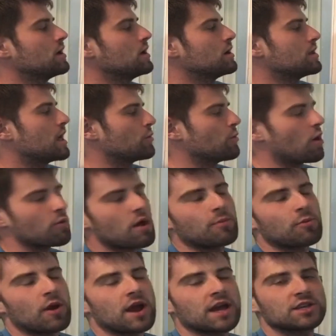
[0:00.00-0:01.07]
Now, the 1 rep
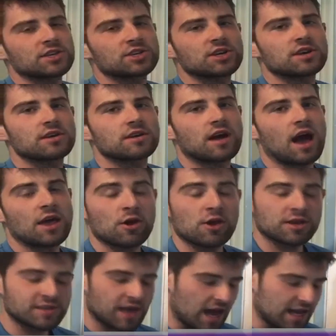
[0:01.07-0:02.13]
range, I
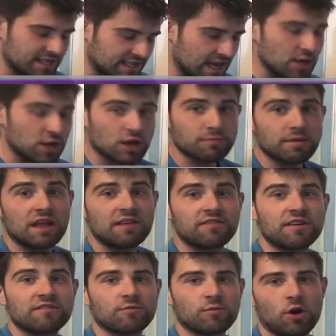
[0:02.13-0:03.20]
know I said you can benefit
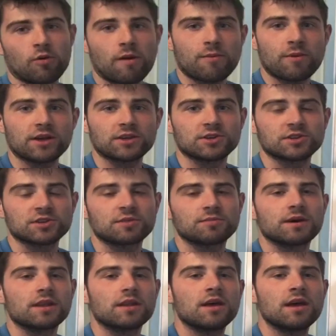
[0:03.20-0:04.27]
from all rep ranges,
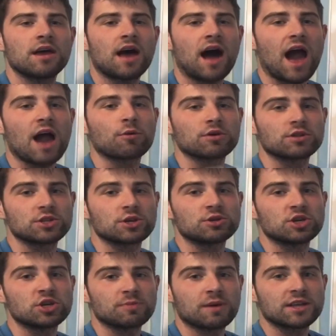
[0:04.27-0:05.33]
but I wouldn't do
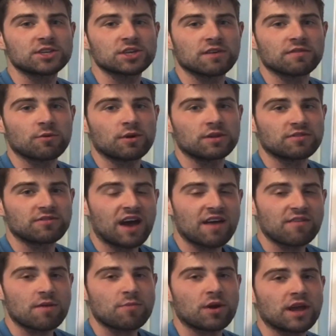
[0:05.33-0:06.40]
too much of the 1 to 5
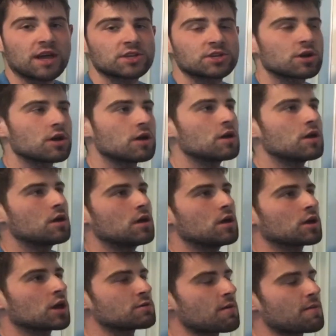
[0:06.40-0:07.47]
rep range.
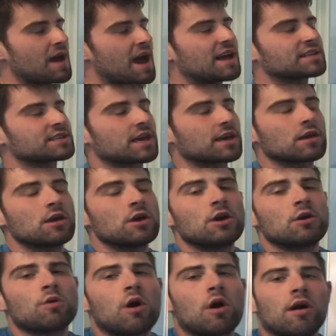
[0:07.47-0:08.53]
Because you might be asking,
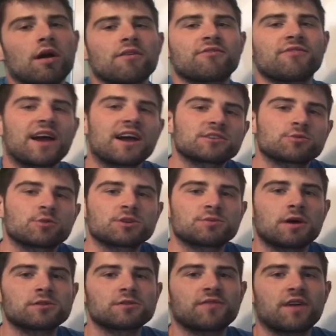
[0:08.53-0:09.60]
well, if fast twitch
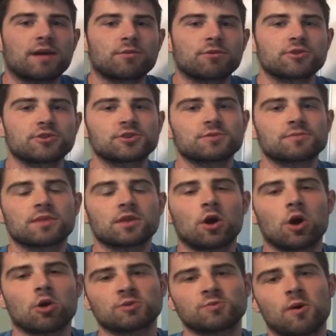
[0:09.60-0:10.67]
muscle fibers are
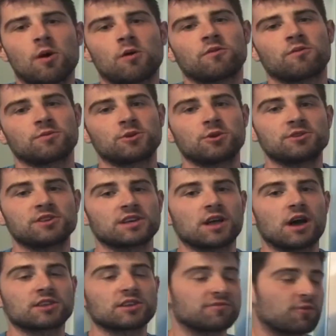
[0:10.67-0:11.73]
responsible for producing
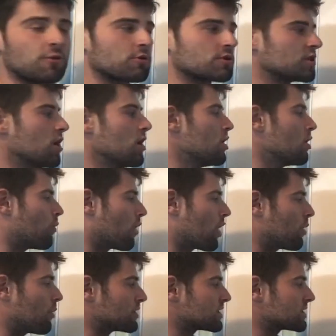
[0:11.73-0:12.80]
lots of force, why don't
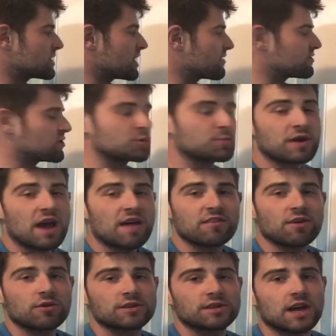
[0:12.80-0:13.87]
we just lift super heavy all
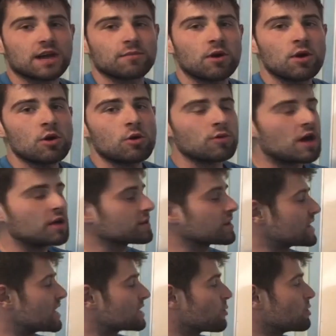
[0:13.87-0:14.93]
the time? Well, that's because
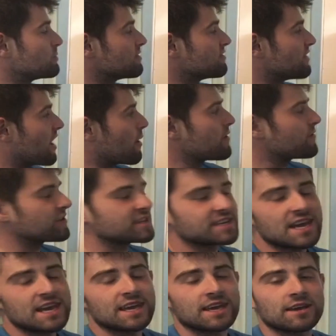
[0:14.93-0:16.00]
that's going to be very
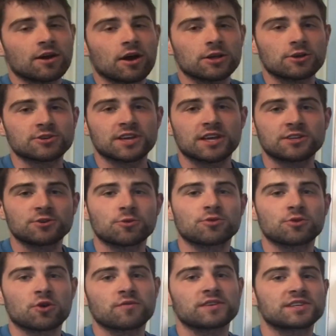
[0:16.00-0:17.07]
fatiguing on your central
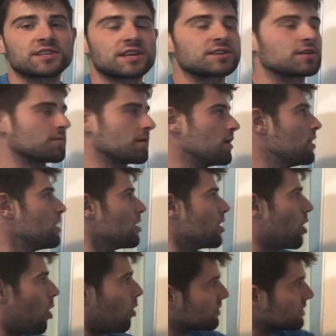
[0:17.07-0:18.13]
nervous system.
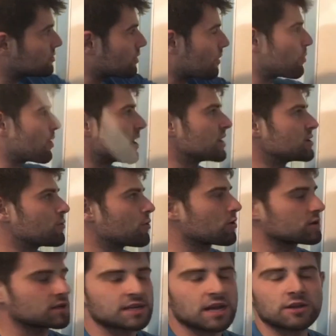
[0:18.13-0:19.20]
All these rep range works
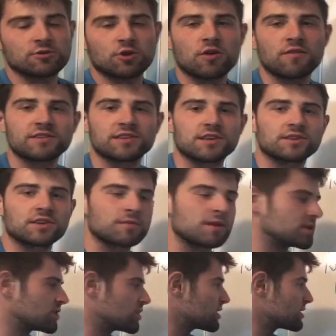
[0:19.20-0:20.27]
the central nervous system. It's
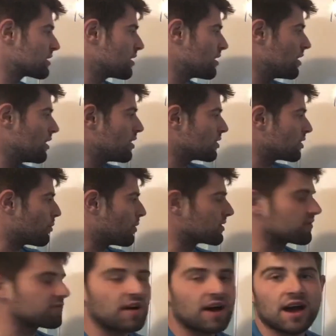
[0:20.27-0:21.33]
just the 1 to
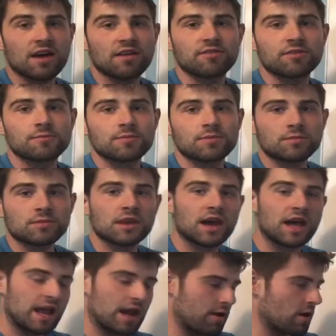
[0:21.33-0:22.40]
5
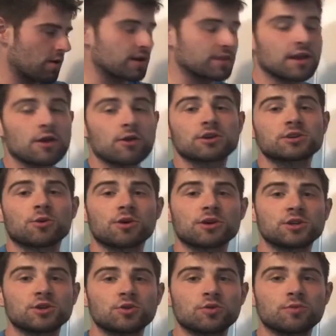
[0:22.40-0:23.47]
kind of area right there is going
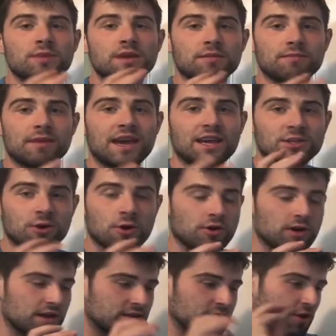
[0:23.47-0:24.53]
to be the main
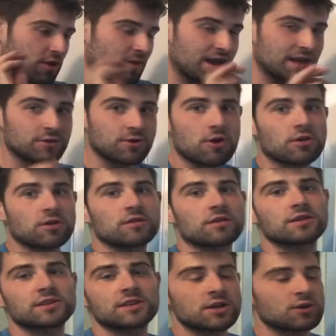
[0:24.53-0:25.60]
target. It's going to mainly target the
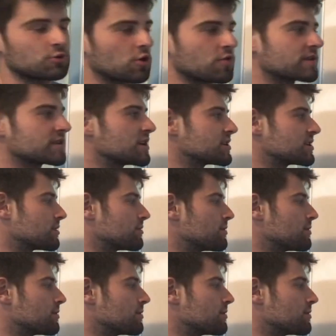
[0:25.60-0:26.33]
central nervous system.